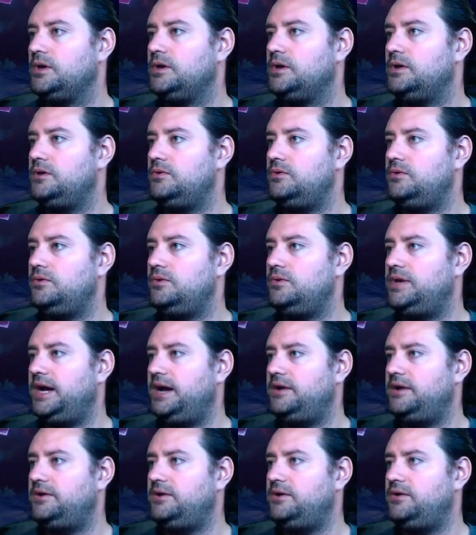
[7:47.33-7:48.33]
Ooh,
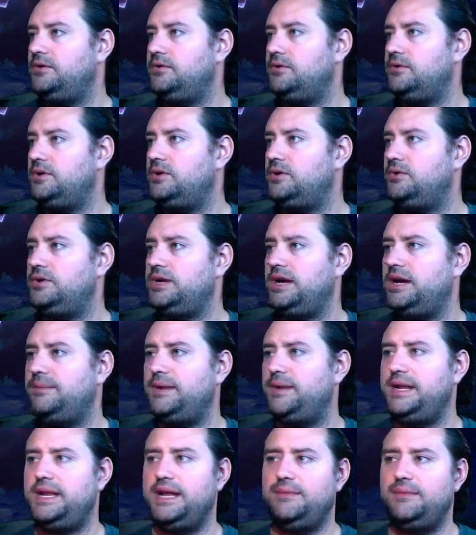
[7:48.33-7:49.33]
Yandu. Oh, you got my
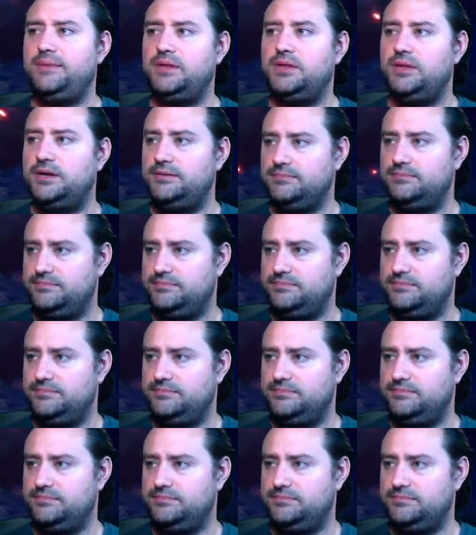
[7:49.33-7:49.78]
Nebula.